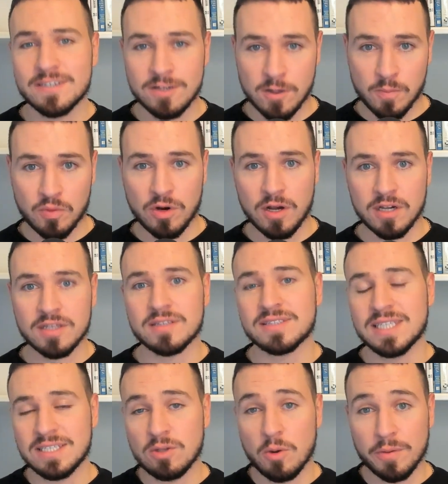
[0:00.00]
in a product.
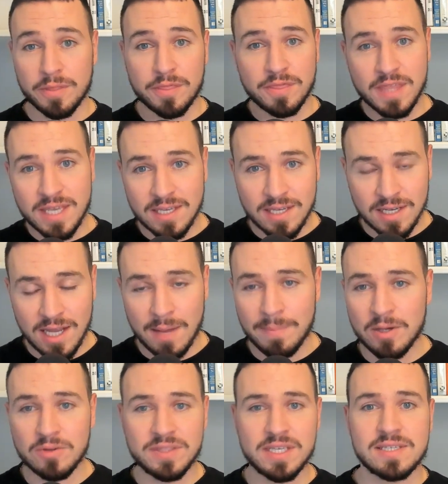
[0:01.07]
They don't think
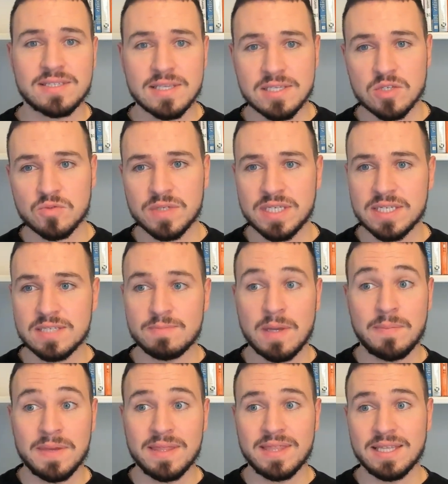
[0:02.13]
about the accessories.
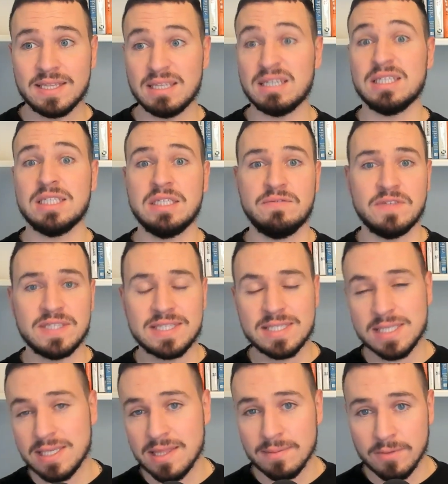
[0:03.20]
Maybe they didn't even
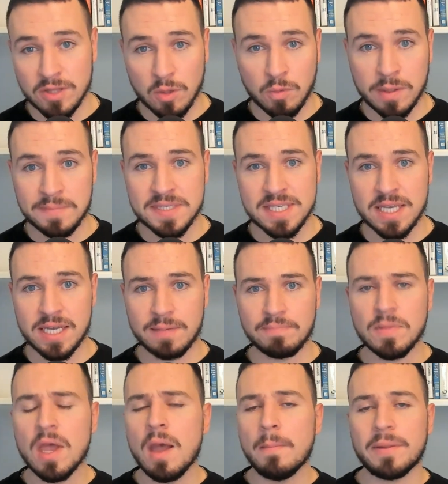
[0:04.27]
see them on the website.
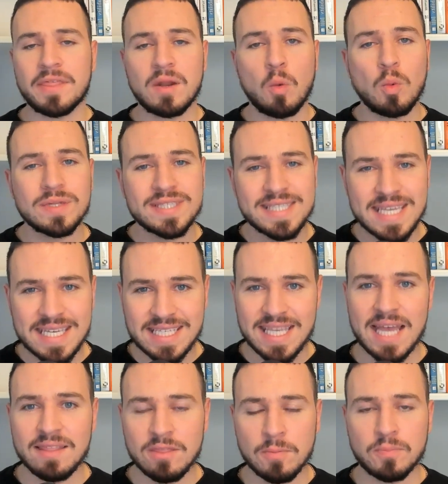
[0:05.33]
But then once they
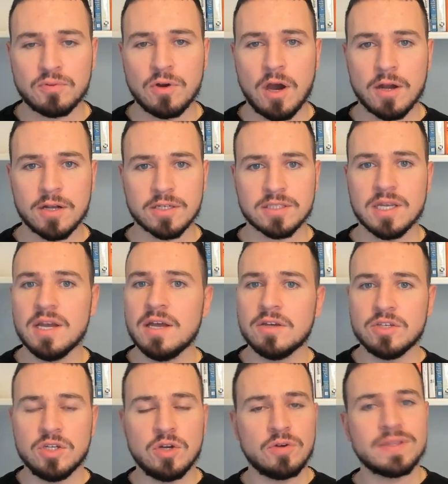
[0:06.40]
get the product,
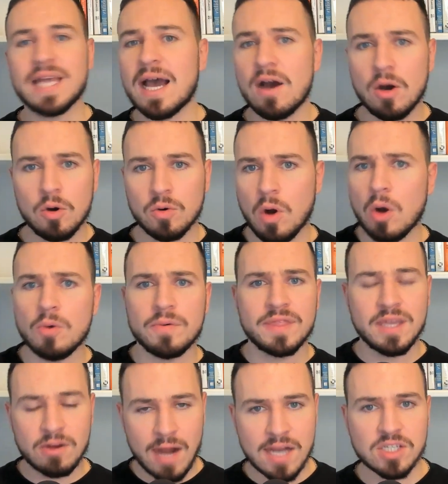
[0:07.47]
and now,
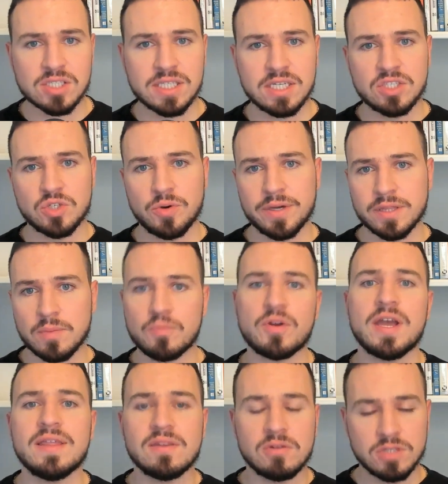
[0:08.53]
they're actually enjoying the
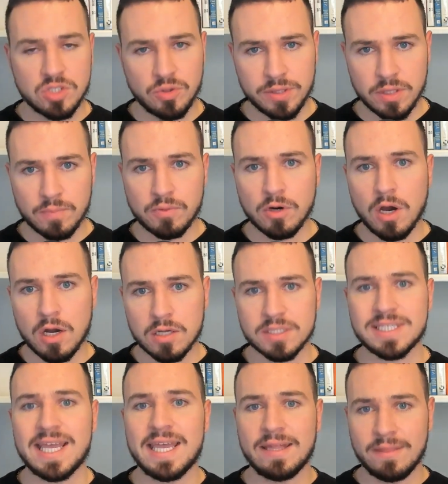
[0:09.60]
brand, they're enjoying the
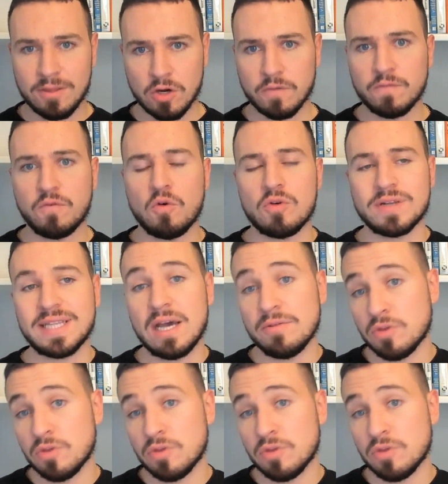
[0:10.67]
product, and therefore now